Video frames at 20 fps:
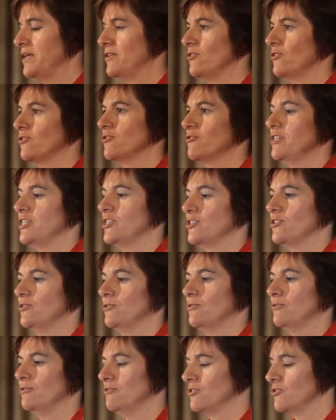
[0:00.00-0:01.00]
in
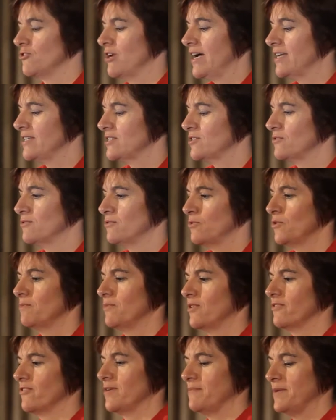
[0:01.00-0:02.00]
non-traditional trades,
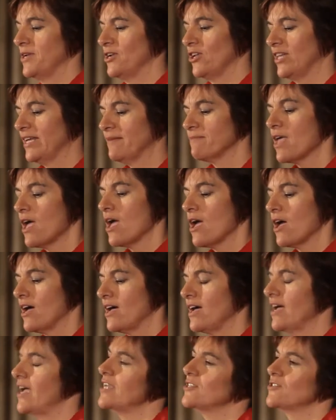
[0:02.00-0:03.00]
I've gone a bit early.
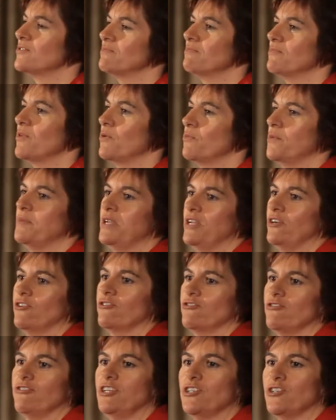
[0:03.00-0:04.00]
As a woman in
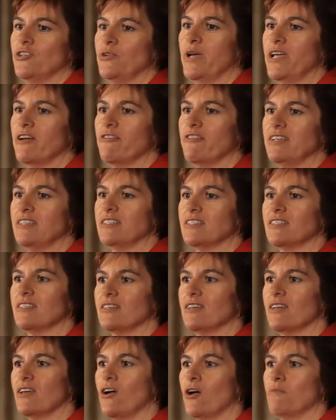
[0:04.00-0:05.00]
non-traditional
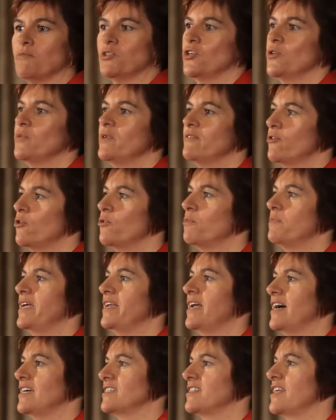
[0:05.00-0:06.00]
areas, I'm sure we've all
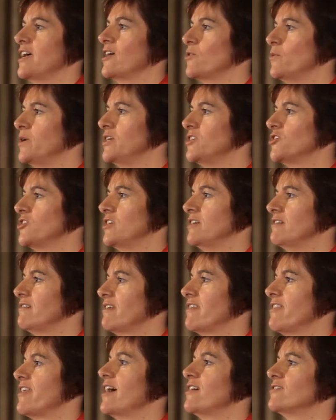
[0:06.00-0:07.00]
been asked that question
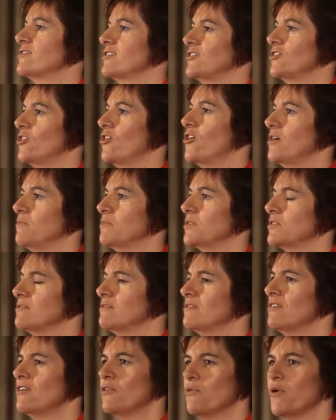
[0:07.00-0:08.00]
1,000 times.
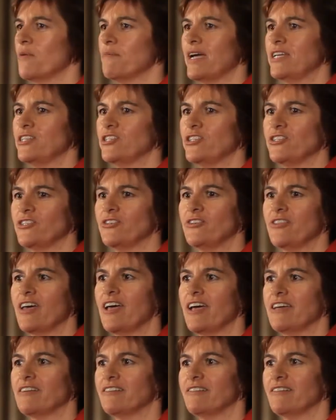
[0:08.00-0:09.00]
Oh, what made you do
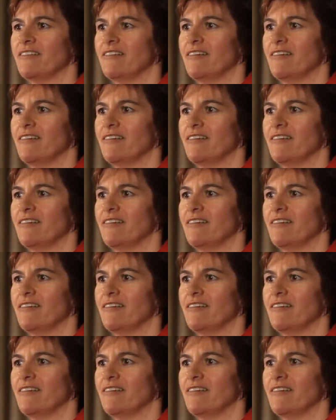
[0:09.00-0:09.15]
that?